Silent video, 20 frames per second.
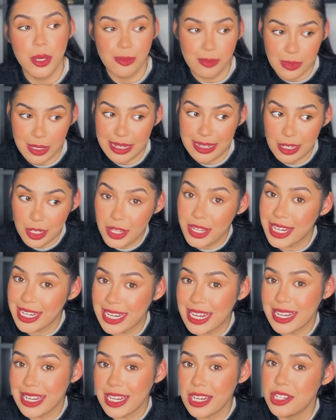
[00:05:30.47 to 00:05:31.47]
we're looking
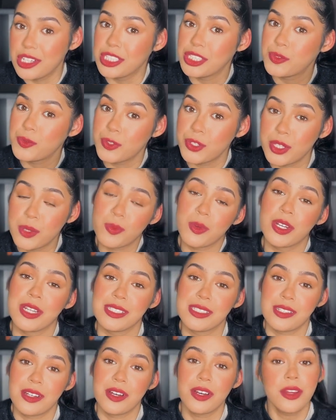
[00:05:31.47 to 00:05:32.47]
at Nicholas through the
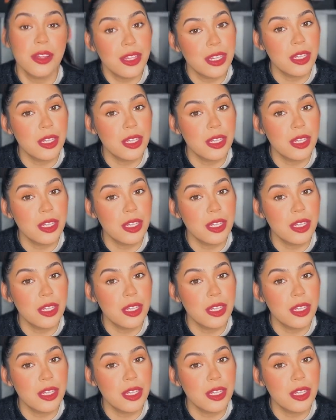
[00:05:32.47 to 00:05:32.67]
monitor.